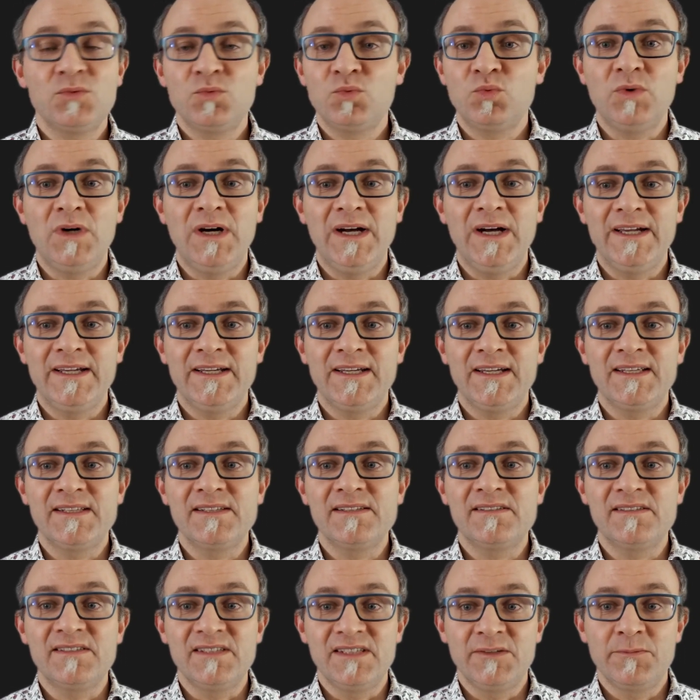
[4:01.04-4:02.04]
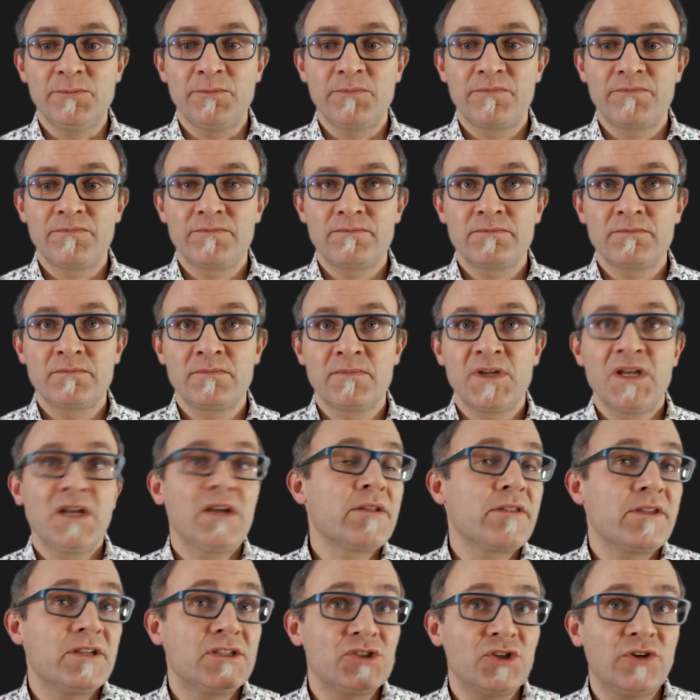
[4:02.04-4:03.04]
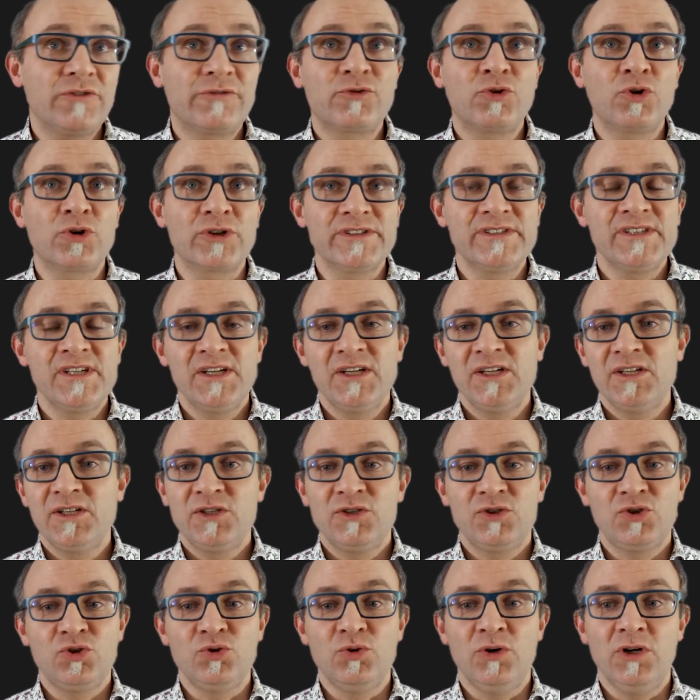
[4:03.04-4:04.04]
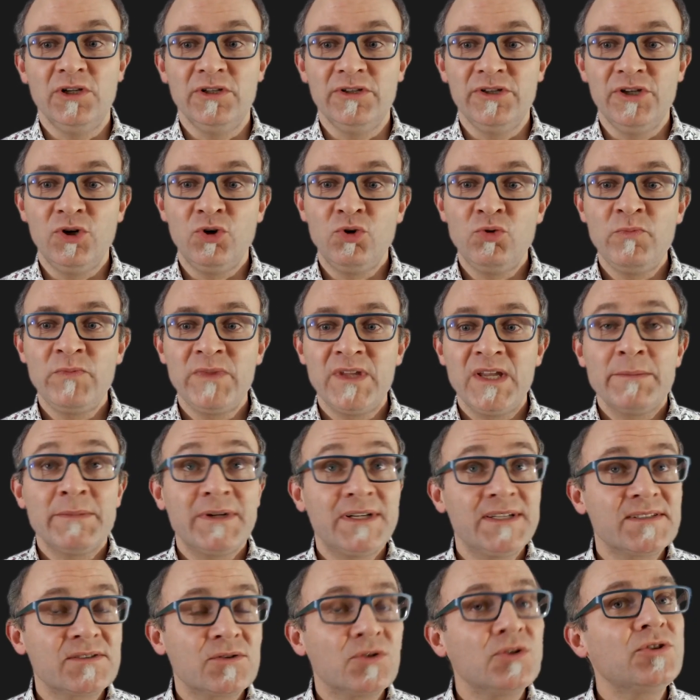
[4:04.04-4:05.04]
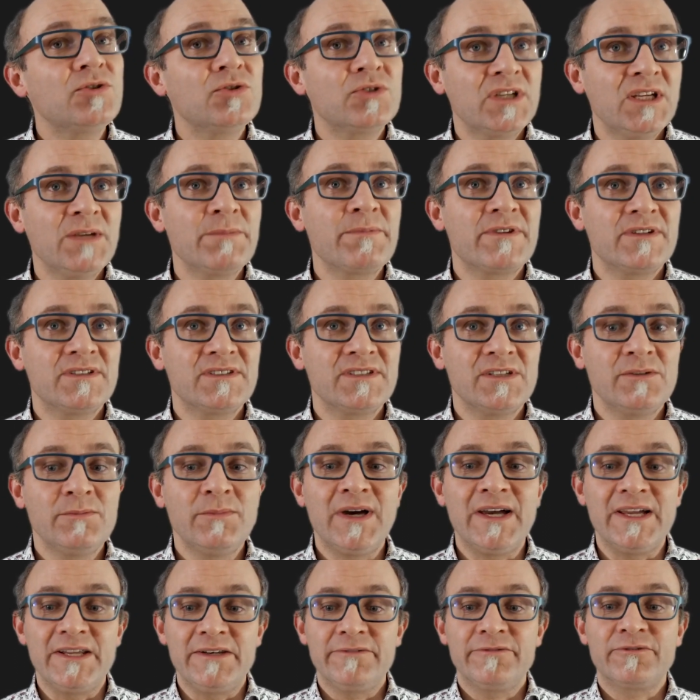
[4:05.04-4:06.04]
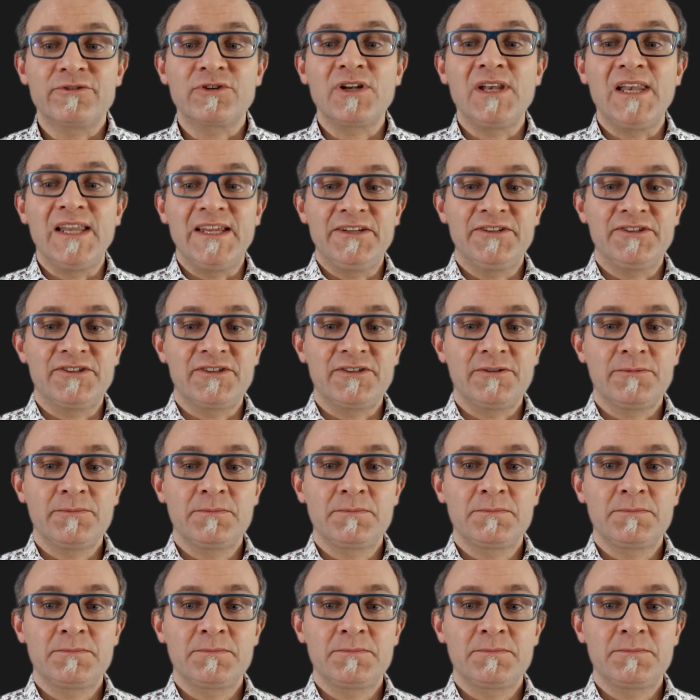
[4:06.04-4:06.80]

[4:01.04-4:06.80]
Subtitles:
y, and z. This, of course, you all know, but it's good to keep this in mind for later.